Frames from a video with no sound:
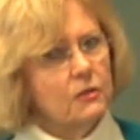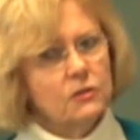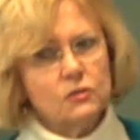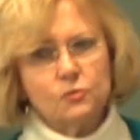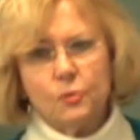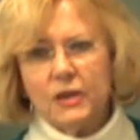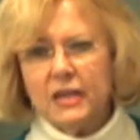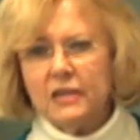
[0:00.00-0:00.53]
the
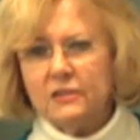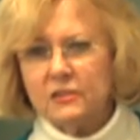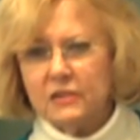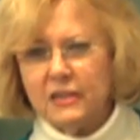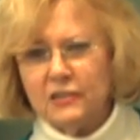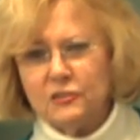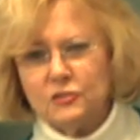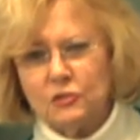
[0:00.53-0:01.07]
tweet, the
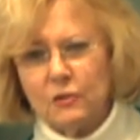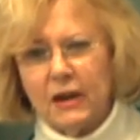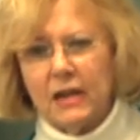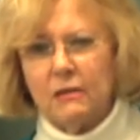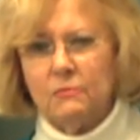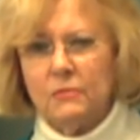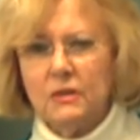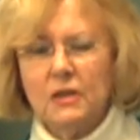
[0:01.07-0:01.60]

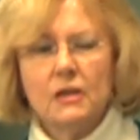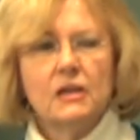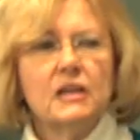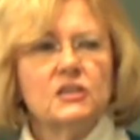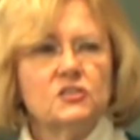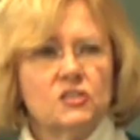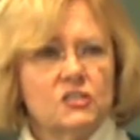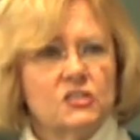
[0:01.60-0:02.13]
Instagram
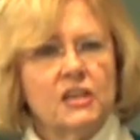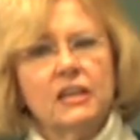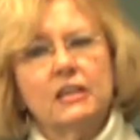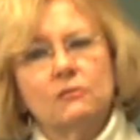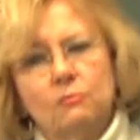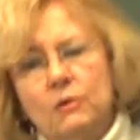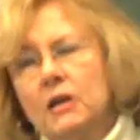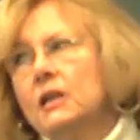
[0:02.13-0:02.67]
is just
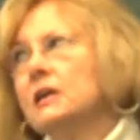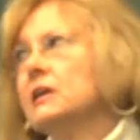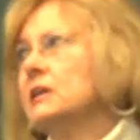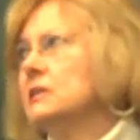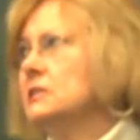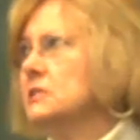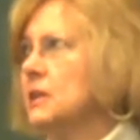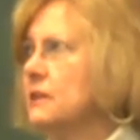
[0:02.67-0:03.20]
getting really
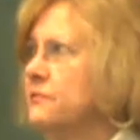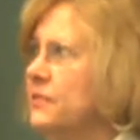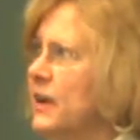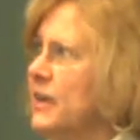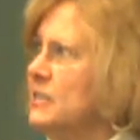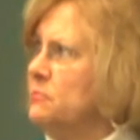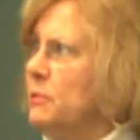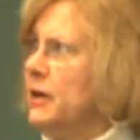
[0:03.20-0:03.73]
so
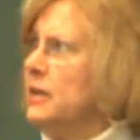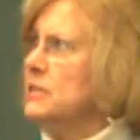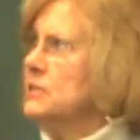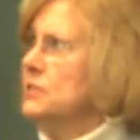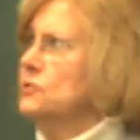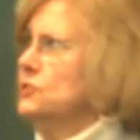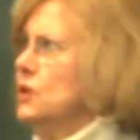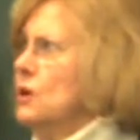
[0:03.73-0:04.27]

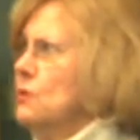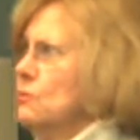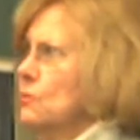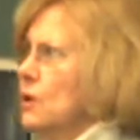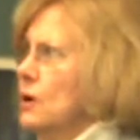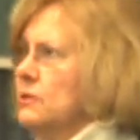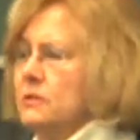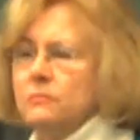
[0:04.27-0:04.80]
fast-paced and so
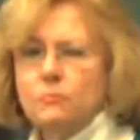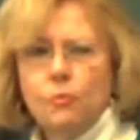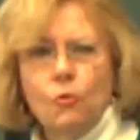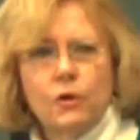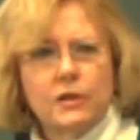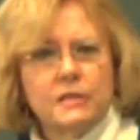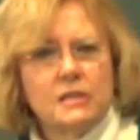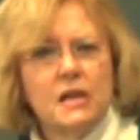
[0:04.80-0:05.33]
uh,
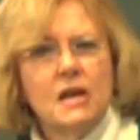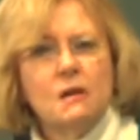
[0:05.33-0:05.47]
important.